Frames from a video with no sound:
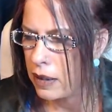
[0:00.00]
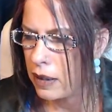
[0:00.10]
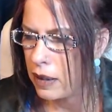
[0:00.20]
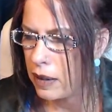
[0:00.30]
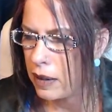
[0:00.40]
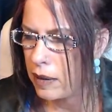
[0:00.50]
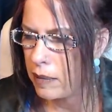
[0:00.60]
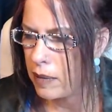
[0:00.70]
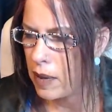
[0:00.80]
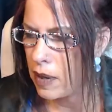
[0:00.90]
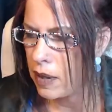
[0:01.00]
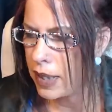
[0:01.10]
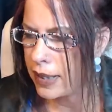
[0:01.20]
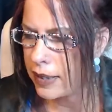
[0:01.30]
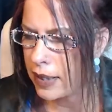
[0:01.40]
Um, all
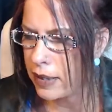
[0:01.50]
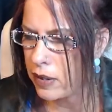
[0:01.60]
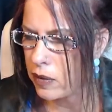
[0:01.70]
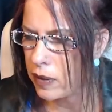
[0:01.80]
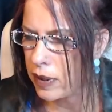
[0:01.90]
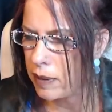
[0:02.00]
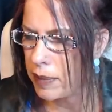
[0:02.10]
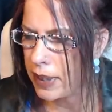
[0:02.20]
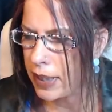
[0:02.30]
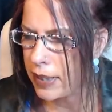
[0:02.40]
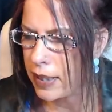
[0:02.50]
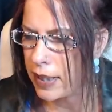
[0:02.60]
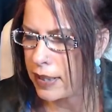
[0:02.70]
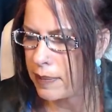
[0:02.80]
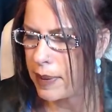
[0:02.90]
that sad story, but that's a
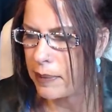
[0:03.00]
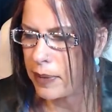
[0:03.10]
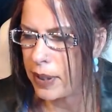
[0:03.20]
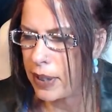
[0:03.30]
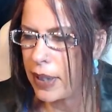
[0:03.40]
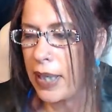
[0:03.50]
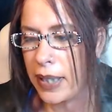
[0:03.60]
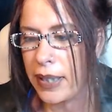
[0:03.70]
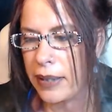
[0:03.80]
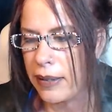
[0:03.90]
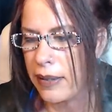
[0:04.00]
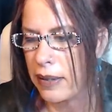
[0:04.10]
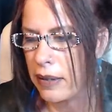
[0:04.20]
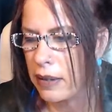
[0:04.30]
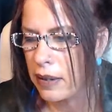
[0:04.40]
nice memory. It
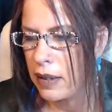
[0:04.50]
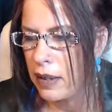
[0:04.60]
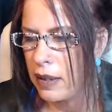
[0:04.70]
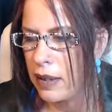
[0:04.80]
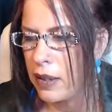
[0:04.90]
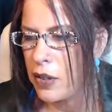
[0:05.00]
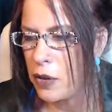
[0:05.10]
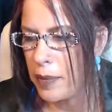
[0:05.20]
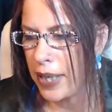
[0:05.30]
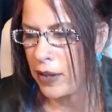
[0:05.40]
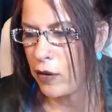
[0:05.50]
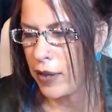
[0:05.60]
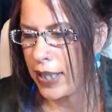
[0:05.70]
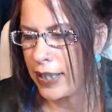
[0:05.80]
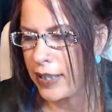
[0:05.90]
is. Because you make a
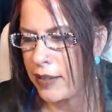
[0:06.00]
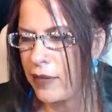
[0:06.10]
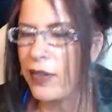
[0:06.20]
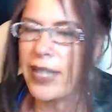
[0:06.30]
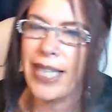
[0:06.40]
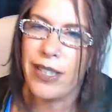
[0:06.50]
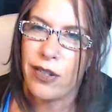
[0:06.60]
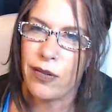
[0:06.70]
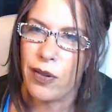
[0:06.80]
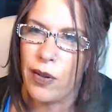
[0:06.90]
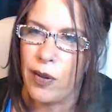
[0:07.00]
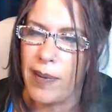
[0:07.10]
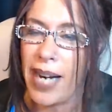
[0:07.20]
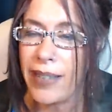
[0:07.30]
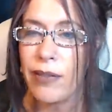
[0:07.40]
great interview. Thanks, Jerome.
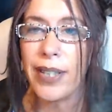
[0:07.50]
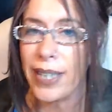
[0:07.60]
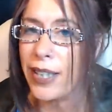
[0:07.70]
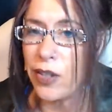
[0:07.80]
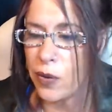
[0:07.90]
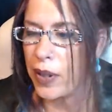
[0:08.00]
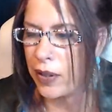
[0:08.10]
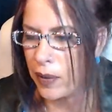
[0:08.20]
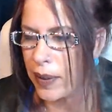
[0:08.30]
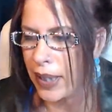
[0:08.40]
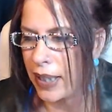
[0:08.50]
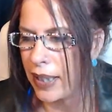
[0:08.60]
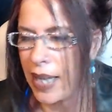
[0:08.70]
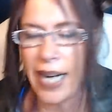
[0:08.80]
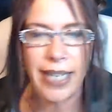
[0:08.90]
I really enjoy doing
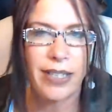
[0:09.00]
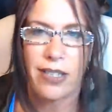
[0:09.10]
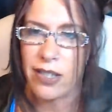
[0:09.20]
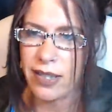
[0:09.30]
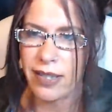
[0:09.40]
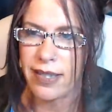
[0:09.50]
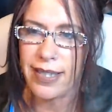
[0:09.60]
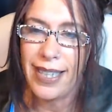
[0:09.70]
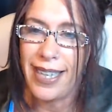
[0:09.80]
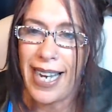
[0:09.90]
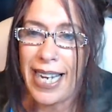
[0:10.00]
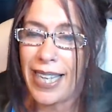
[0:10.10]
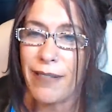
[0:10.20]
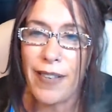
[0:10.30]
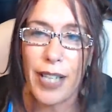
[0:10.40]
it. I just I
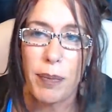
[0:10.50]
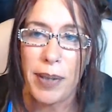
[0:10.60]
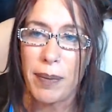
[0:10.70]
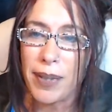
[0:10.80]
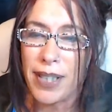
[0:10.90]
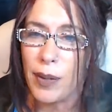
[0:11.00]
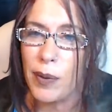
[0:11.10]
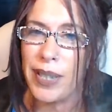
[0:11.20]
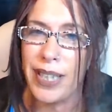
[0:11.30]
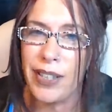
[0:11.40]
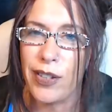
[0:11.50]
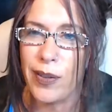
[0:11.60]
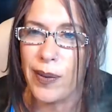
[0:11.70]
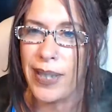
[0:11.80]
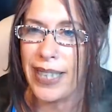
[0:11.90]
gotta find the people that are willing to
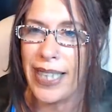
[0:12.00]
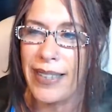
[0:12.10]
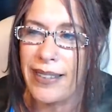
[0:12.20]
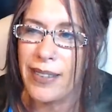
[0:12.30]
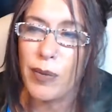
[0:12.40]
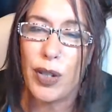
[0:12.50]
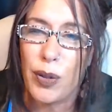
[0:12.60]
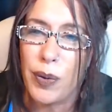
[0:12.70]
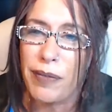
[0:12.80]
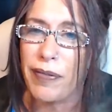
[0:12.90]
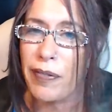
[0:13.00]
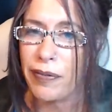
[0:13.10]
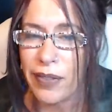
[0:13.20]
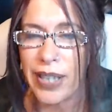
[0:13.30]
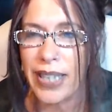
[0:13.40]
do it that will do it for
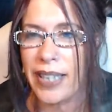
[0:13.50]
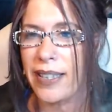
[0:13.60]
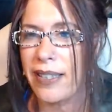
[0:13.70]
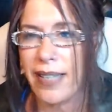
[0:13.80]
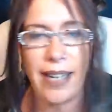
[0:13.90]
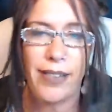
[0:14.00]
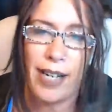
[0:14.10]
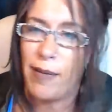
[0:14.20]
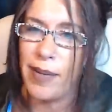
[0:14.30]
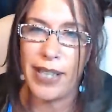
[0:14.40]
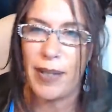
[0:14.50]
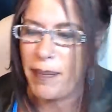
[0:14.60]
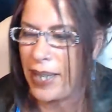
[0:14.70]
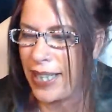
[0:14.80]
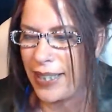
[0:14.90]
free because I don't have money to
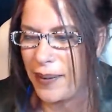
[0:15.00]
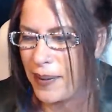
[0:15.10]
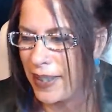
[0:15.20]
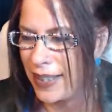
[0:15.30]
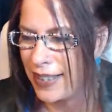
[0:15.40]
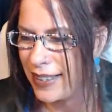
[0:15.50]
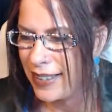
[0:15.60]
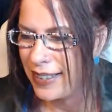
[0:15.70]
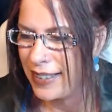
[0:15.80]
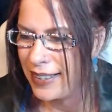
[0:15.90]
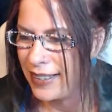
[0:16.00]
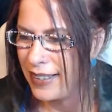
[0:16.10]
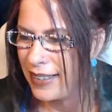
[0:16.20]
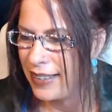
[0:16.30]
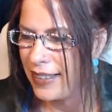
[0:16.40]
pay anyone.
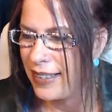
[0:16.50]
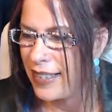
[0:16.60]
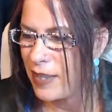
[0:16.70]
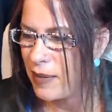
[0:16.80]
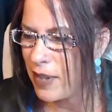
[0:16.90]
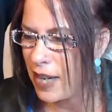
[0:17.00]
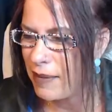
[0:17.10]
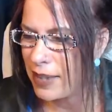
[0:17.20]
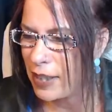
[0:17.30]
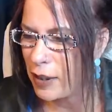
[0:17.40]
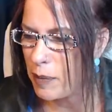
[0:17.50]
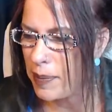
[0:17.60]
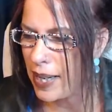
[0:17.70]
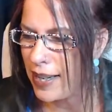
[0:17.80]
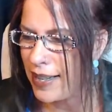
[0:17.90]
Subscribe and click the
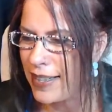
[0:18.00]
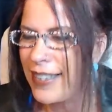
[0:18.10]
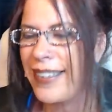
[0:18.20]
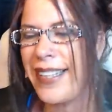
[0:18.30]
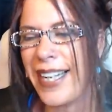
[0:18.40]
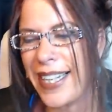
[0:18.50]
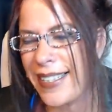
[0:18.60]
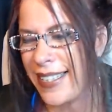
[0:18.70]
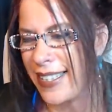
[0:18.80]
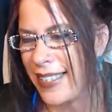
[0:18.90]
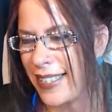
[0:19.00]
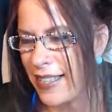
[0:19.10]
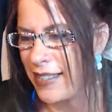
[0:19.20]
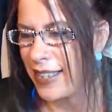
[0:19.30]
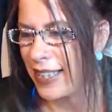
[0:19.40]
bell. Thanks, C
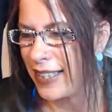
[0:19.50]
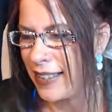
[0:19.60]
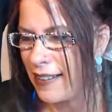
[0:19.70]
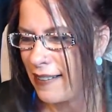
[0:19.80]
Sully.